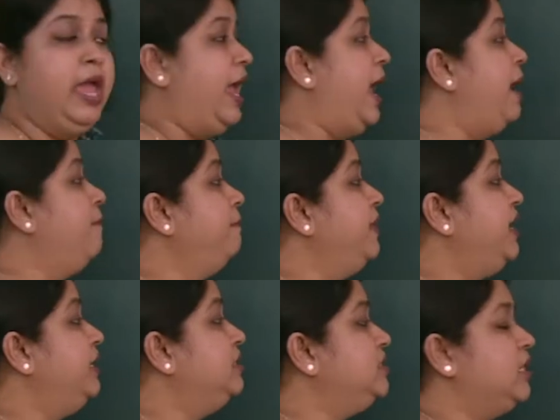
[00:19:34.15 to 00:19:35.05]
M
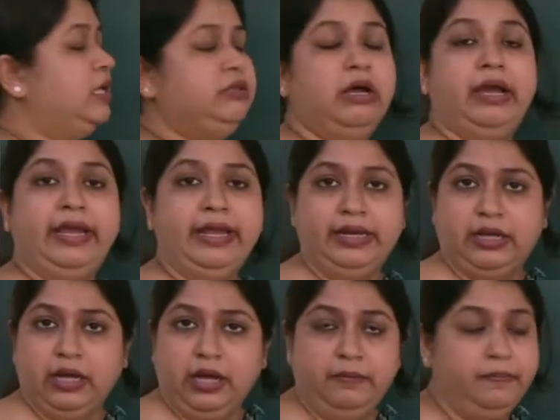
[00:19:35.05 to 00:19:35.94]
means the
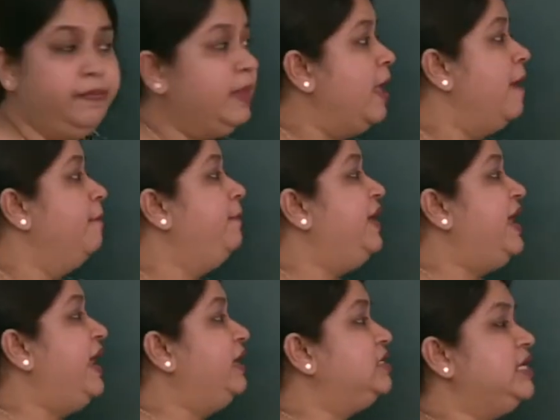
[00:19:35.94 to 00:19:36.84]
income,
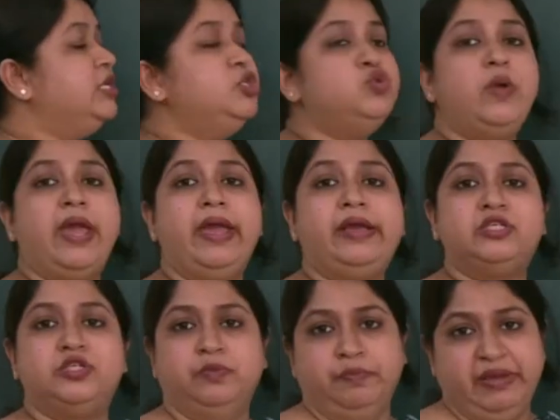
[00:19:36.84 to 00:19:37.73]
Px into X
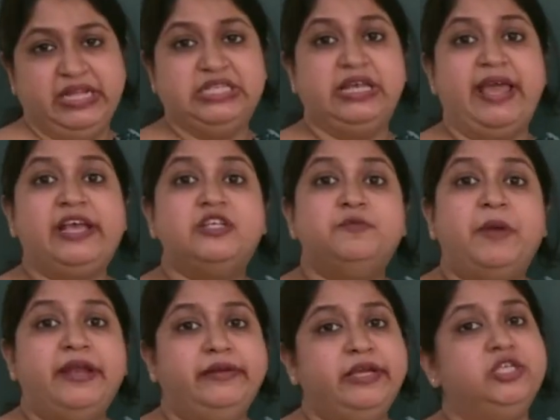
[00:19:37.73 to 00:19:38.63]
means the
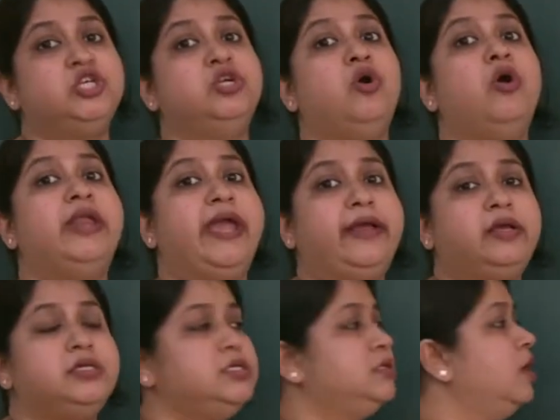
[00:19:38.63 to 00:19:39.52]
expenditure on X,